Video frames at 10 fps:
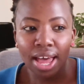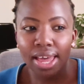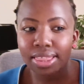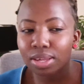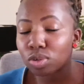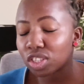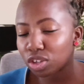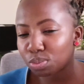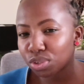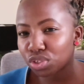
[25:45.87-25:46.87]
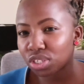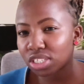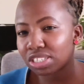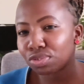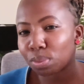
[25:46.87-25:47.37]
there was the
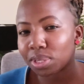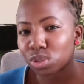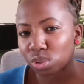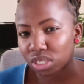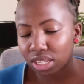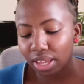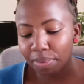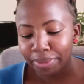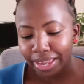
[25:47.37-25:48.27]
opportunity for me to stay,